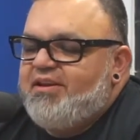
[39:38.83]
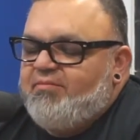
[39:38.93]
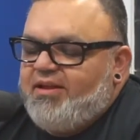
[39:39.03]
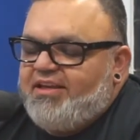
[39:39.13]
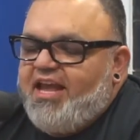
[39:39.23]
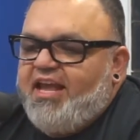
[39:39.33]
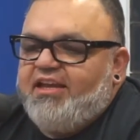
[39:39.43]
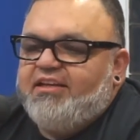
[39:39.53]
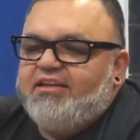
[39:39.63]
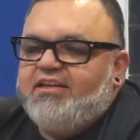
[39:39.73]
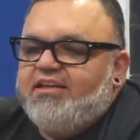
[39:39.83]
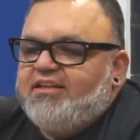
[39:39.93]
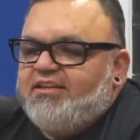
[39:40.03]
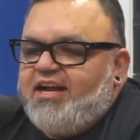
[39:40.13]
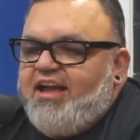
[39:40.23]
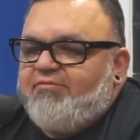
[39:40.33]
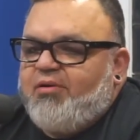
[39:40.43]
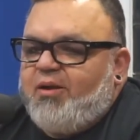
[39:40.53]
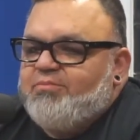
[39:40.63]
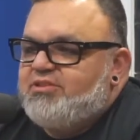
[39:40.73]
I'm like, hey, I have
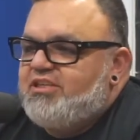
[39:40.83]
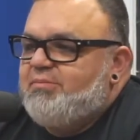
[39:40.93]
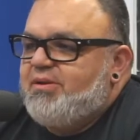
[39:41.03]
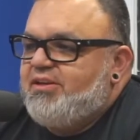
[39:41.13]
problems sleeping.